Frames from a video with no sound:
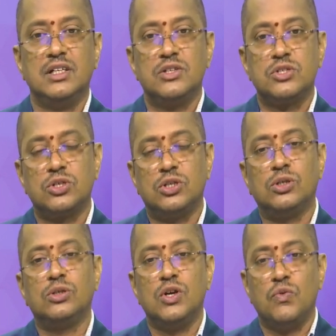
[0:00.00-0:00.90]

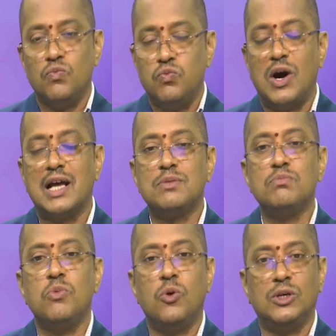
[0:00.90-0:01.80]
So, 1
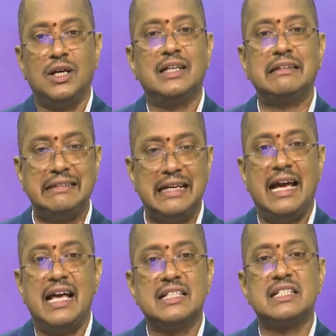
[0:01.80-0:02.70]
molar
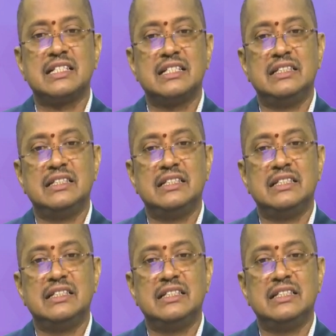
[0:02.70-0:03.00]
gas